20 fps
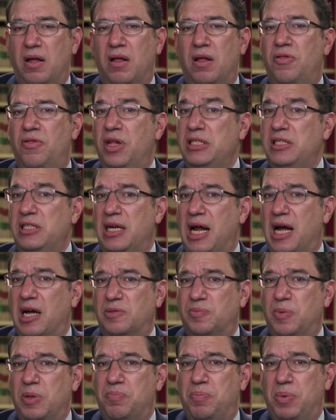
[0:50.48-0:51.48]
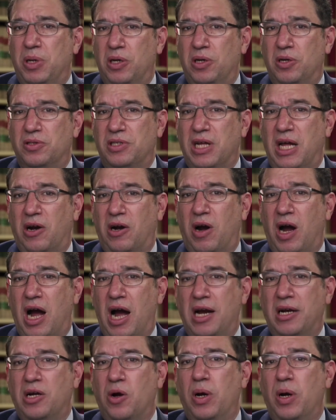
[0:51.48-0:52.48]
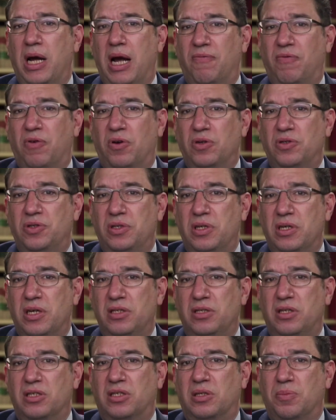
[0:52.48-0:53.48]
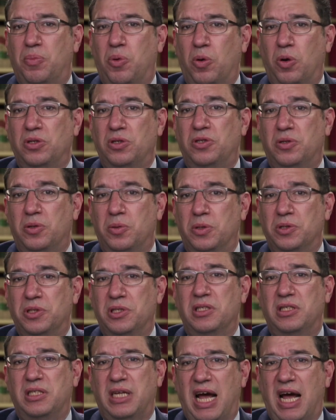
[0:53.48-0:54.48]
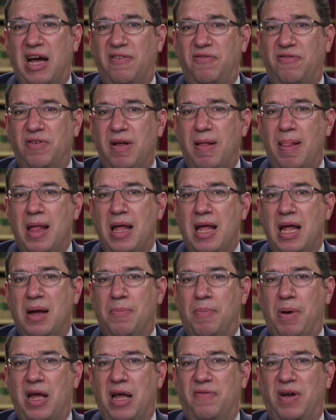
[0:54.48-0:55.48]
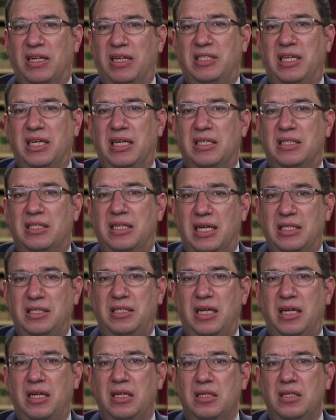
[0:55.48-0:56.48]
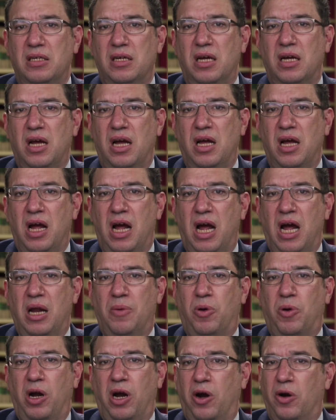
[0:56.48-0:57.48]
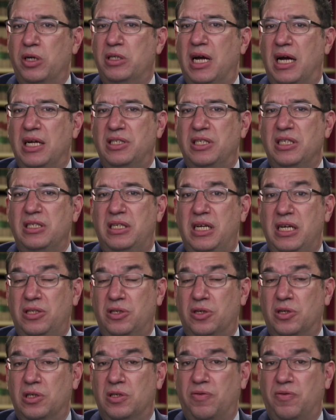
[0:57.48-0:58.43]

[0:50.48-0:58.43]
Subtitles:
This announcement builds on our ongoing efforts to support schools and staff by investing in testing and prioritizing teachers for